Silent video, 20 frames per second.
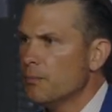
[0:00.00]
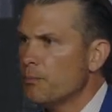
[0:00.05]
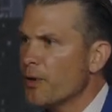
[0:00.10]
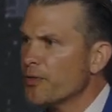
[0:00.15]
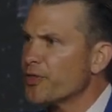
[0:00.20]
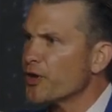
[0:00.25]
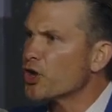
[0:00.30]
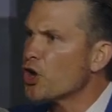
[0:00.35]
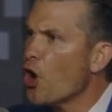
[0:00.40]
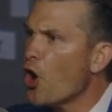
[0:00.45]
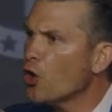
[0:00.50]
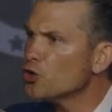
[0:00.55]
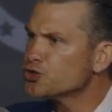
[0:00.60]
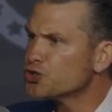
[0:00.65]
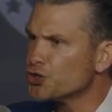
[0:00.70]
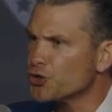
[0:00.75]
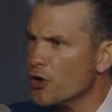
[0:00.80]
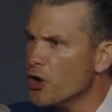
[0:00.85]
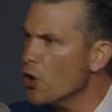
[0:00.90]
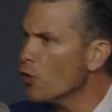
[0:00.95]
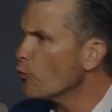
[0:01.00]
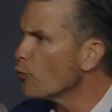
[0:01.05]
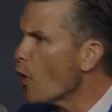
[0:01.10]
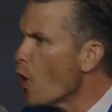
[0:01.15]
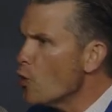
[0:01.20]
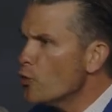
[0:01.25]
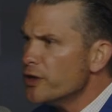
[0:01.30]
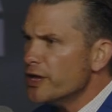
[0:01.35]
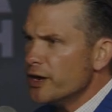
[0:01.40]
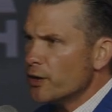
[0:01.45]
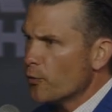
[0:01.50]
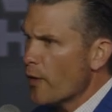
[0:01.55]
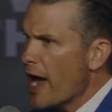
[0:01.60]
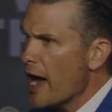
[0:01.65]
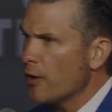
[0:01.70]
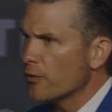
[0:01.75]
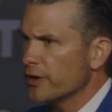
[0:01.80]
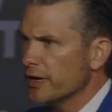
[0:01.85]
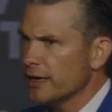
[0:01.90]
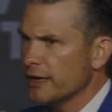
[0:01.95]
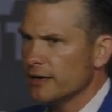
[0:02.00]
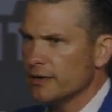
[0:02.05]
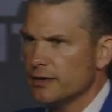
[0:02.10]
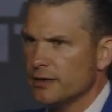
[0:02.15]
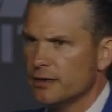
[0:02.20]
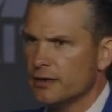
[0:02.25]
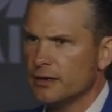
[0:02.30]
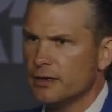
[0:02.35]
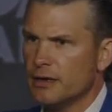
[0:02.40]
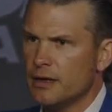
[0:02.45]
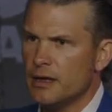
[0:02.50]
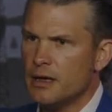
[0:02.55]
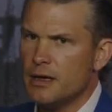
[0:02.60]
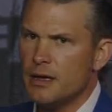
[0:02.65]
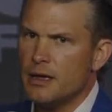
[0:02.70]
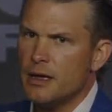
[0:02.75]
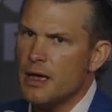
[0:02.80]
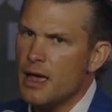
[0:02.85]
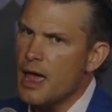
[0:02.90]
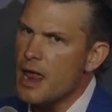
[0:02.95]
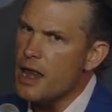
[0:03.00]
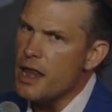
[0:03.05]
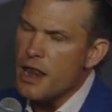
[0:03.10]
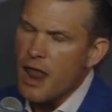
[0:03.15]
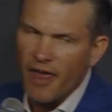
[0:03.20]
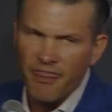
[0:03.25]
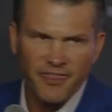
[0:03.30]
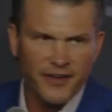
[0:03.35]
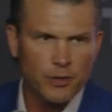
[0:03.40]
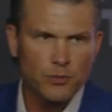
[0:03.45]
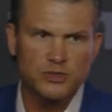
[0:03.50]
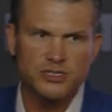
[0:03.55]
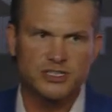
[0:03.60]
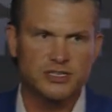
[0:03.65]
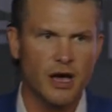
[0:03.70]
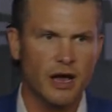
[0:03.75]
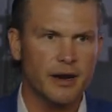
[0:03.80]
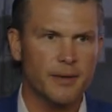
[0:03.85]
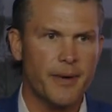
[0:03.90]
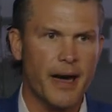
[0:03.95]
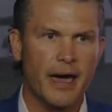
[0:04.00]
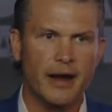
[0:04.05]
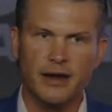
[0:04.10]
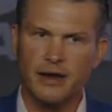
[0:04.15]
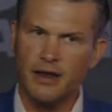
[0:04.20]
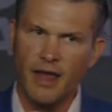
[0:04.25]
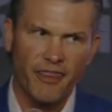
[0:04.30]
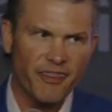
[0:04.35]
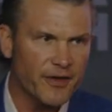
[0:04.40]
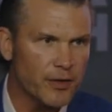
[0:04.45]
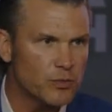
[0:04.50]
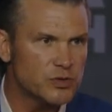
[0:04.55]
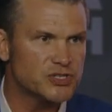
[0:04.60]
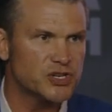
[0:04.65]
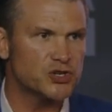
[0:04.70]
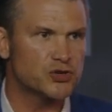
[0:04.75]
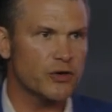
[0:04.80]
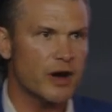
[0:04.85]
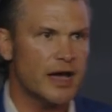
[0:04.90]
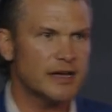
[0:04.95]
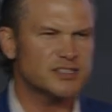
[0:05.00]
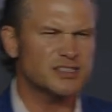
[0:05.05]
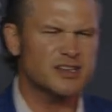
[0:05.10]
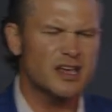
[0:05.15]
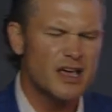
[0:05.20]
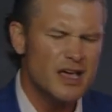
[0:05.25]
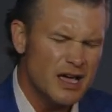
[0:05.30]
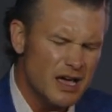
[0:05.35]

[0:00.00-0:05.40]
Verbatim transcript: but the culture eroded around it. And nothing was done about it, nothing was addressed